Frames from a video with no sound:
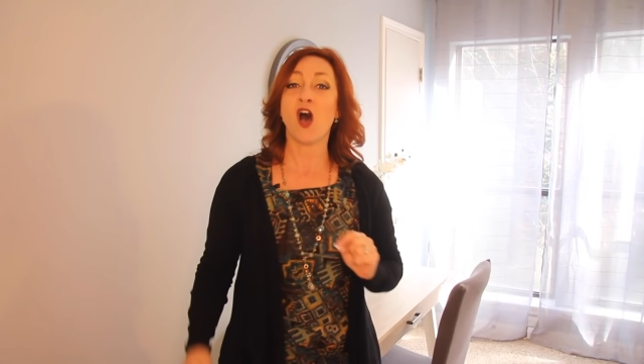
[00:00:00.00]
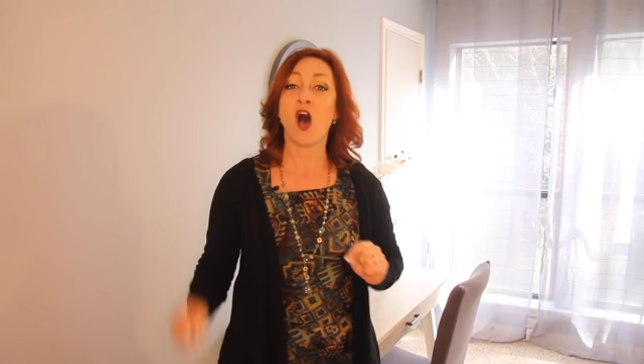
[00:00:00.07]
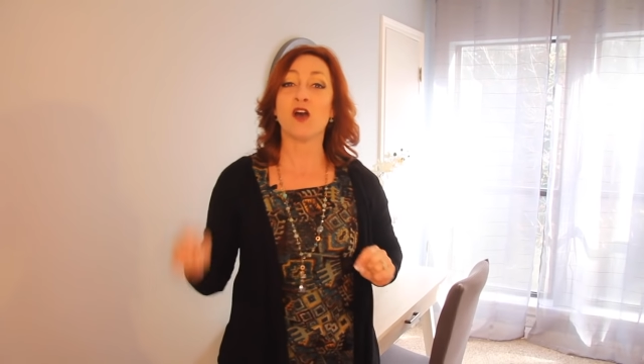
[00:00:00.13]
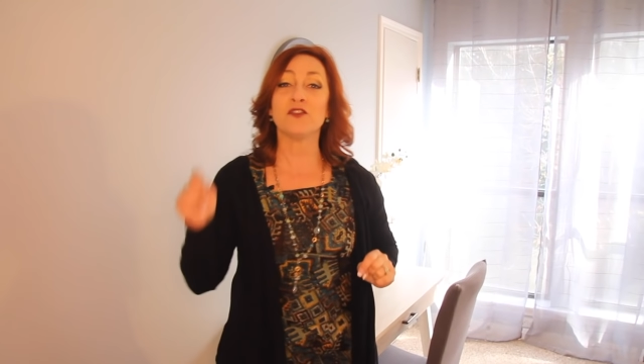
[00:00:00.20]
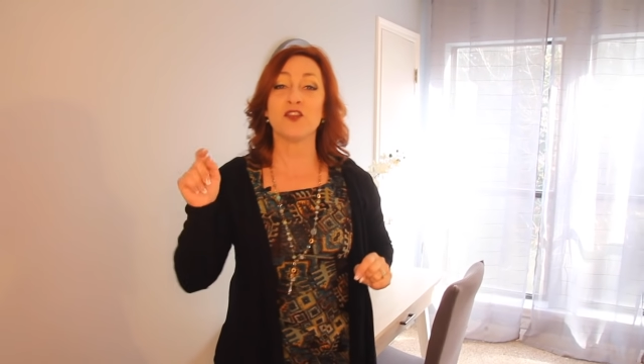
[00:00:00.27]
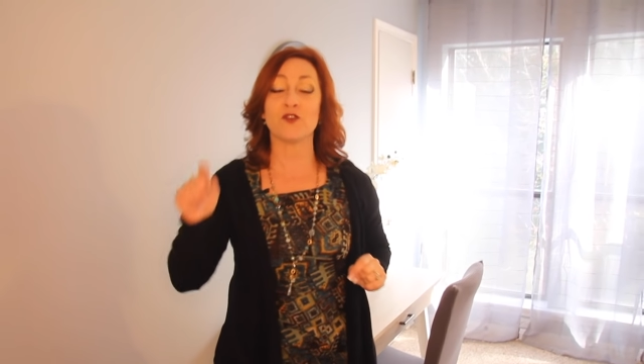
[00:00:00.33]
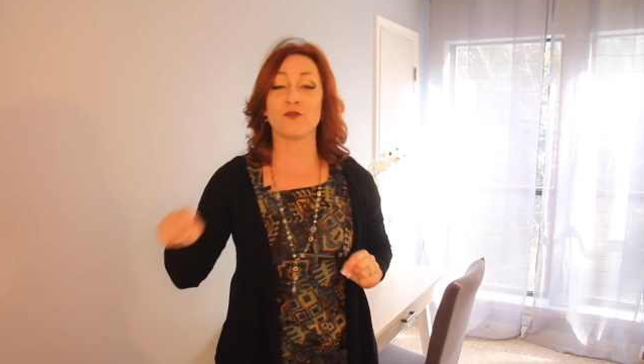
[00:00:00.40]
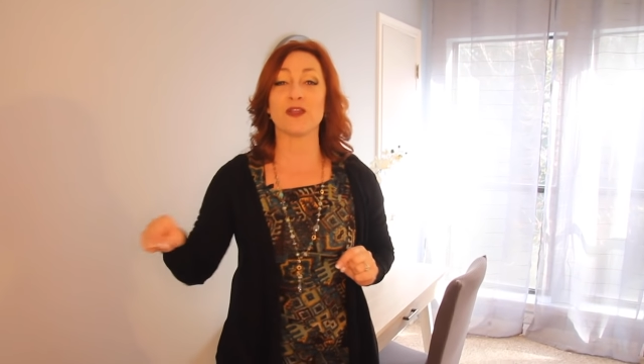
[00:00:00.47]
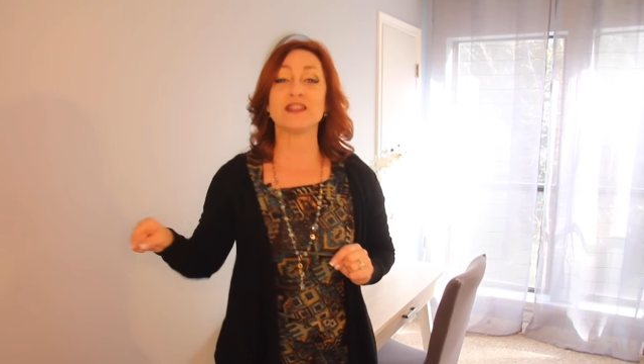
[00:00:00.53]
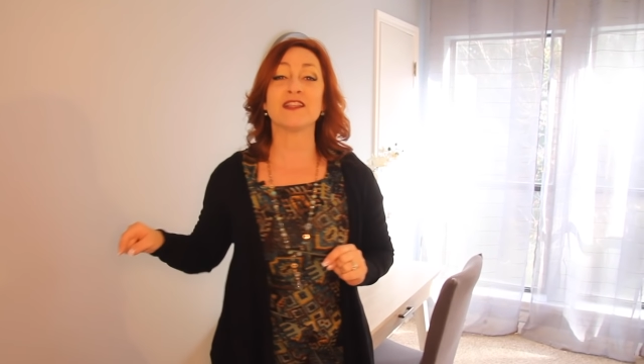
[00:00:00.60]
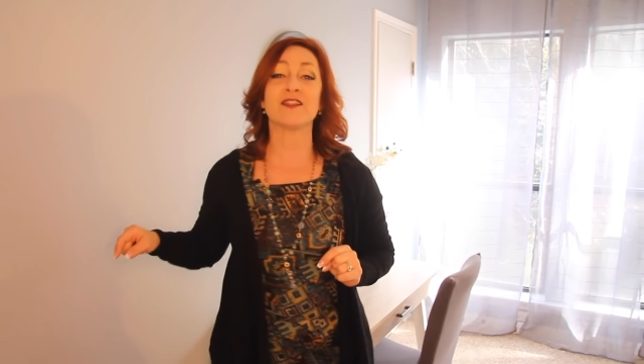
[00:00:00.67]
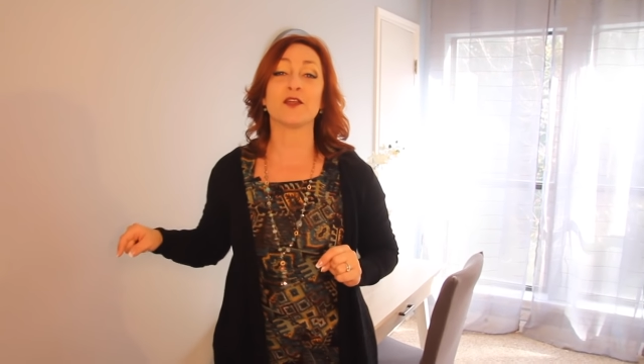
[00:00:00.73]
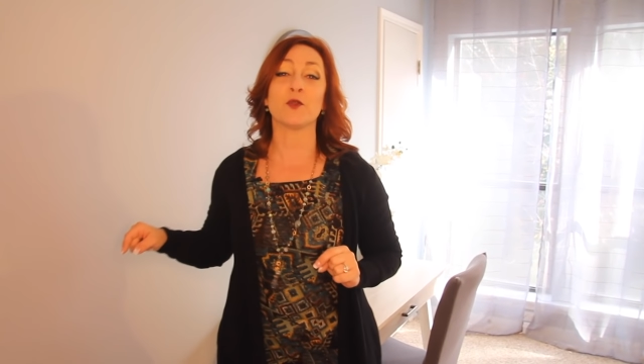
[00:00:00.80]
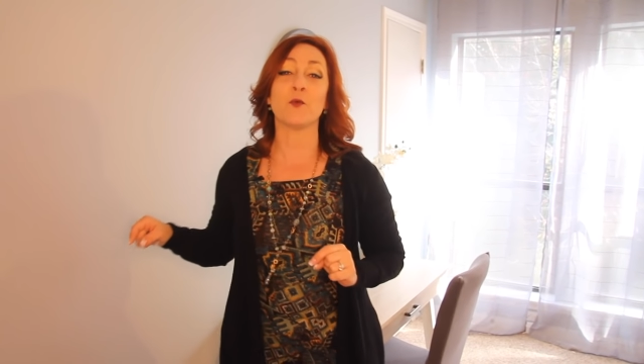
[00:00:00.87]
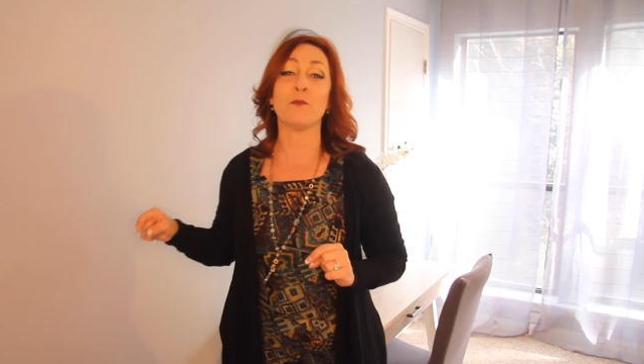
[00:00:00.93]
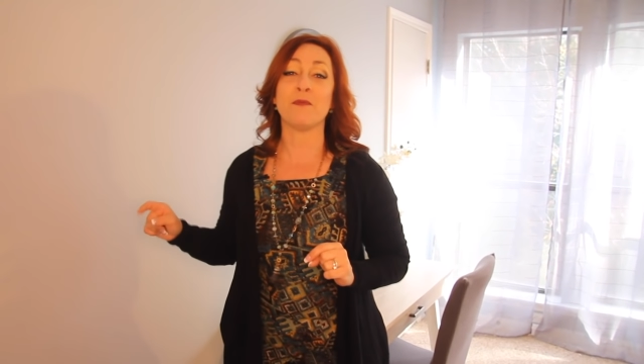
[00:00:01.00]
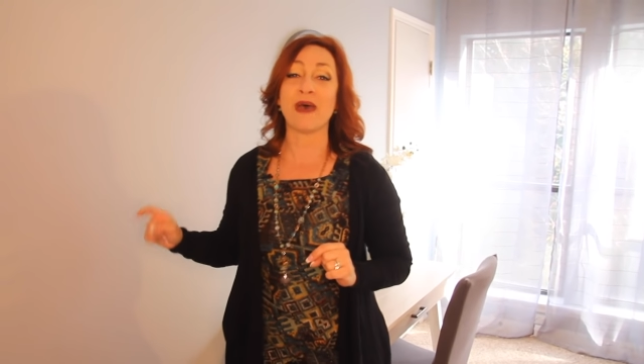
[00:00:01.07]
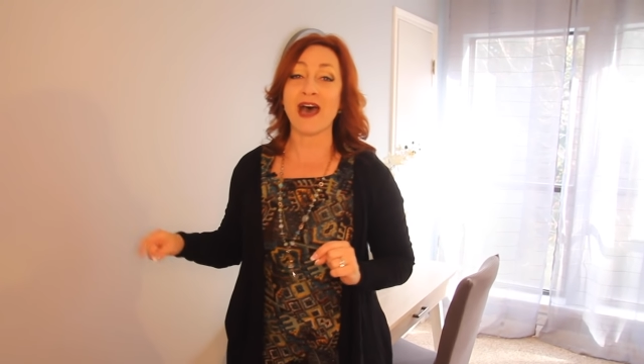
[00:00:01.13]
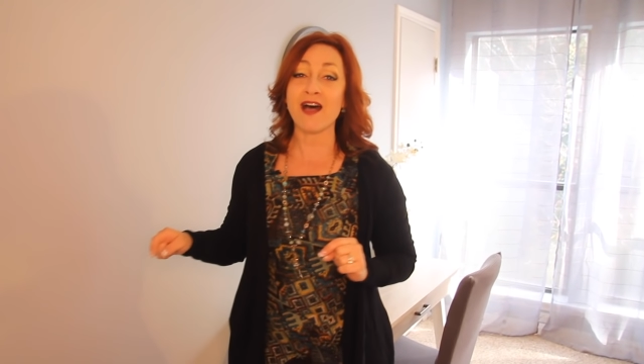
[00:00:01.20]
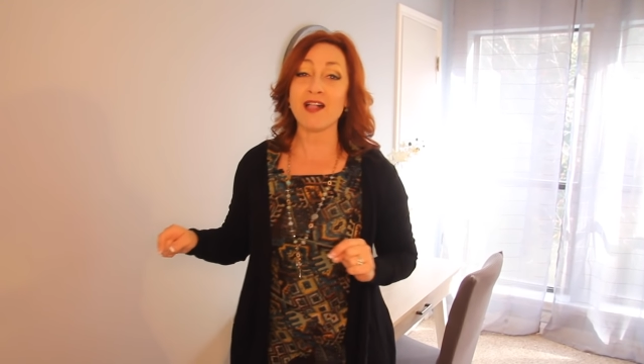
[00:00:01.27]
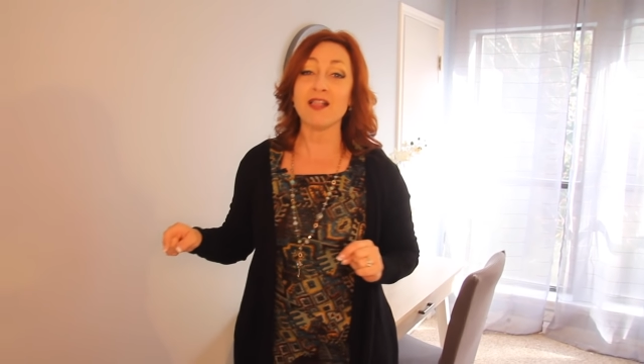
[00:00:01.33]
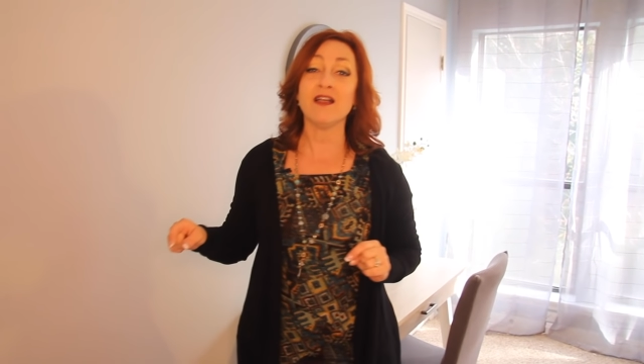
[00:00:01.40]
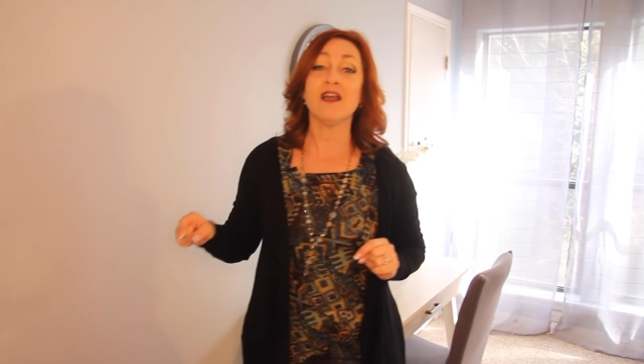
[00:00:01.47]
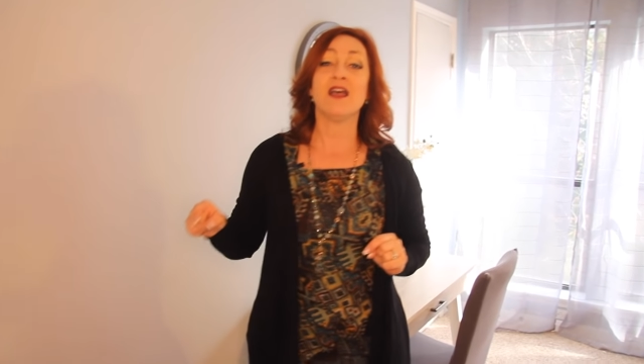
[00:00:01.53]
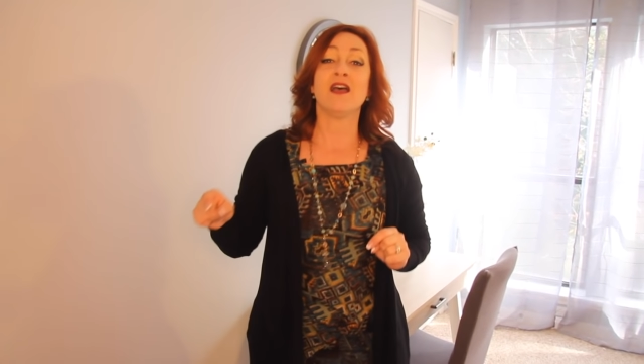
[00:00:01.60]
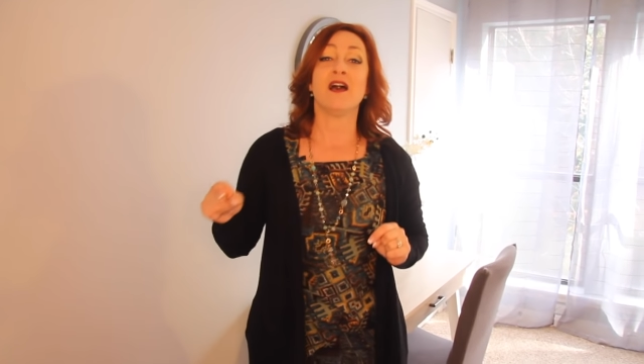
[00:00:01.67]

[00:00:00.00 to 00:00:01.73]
Also, ring the little bell